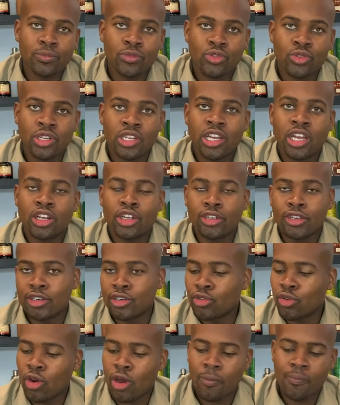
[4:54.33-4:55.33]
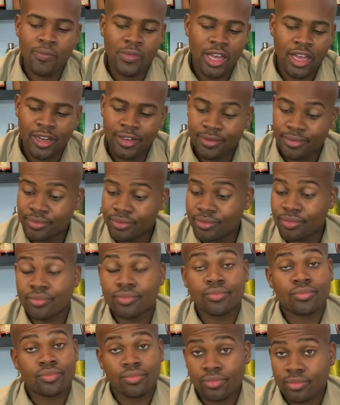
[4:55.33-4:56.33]
Really a good rum that
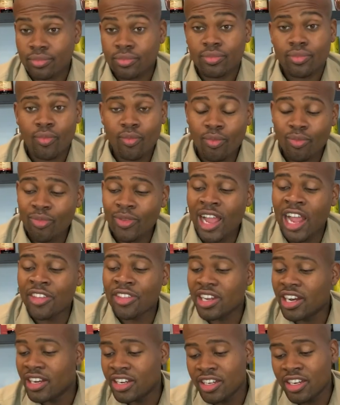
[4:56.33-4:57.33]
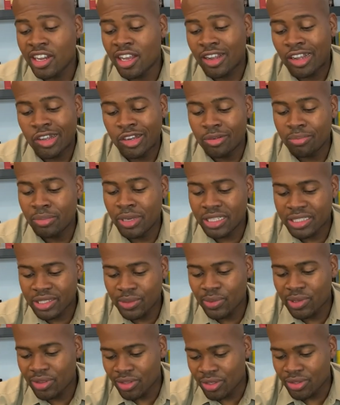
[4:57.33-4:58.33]
I think I did a good mixing
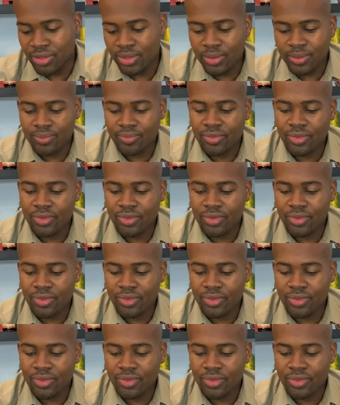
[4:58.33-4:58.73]
with this.